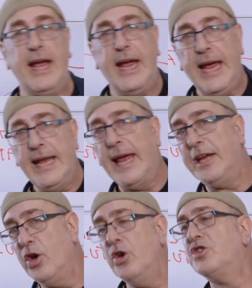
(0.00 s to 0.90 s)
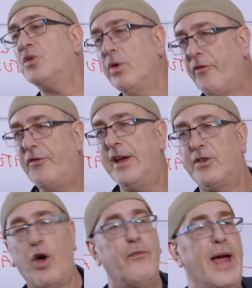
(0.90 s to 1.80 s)
in a usual fit
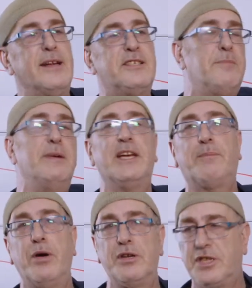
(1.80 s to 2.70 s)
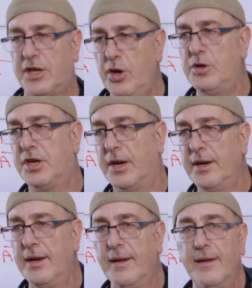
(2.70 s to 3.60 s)
of anti-Semitic persecution,